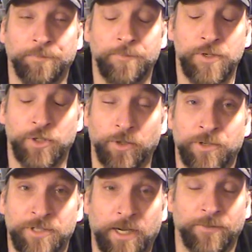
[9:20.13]
Show your
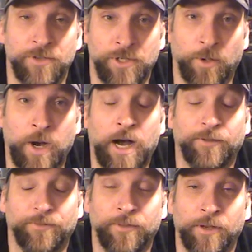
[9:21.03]
stuff, show
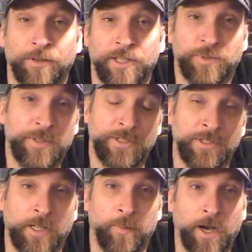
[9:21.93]
off. You know, that's what this is
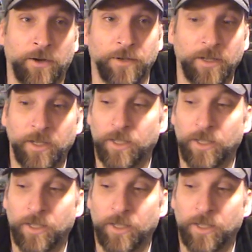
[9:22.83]
all about.